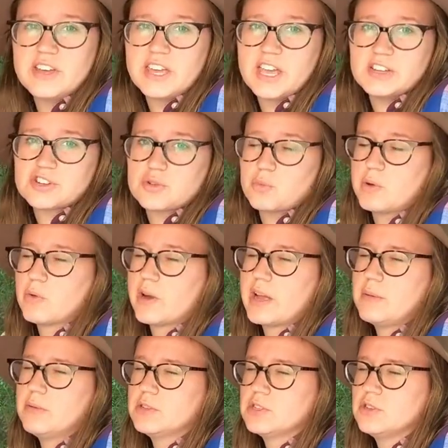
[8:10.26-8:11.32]
vacation. We were
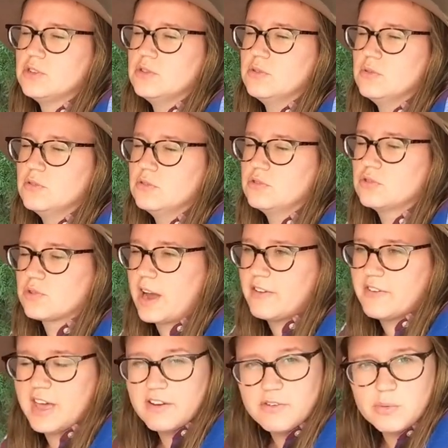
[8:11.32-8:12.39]
able to drive
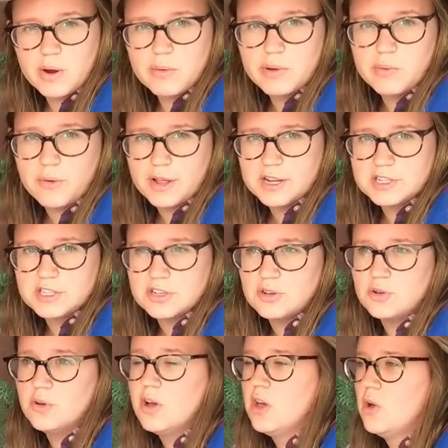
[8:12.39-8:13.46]
everywhere we wanted
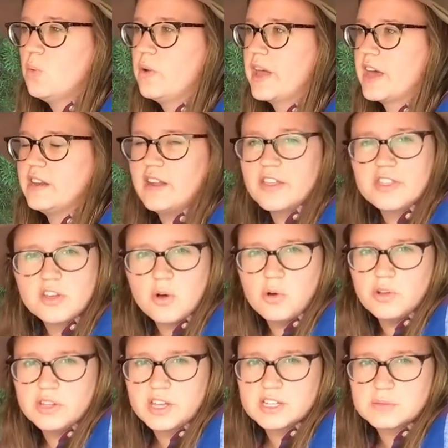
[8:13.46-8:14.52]
to. We had nothing
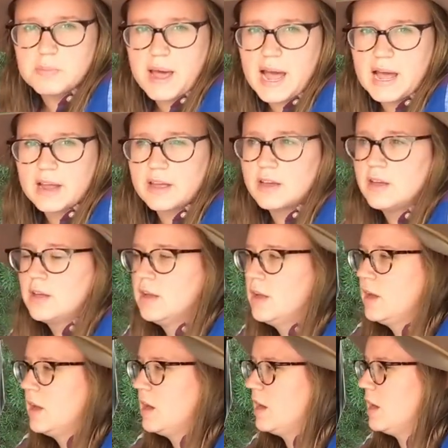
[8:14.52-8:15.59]
holding us back.
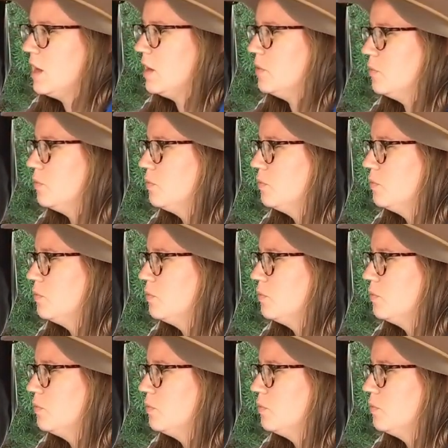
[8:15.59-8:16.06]
Uh,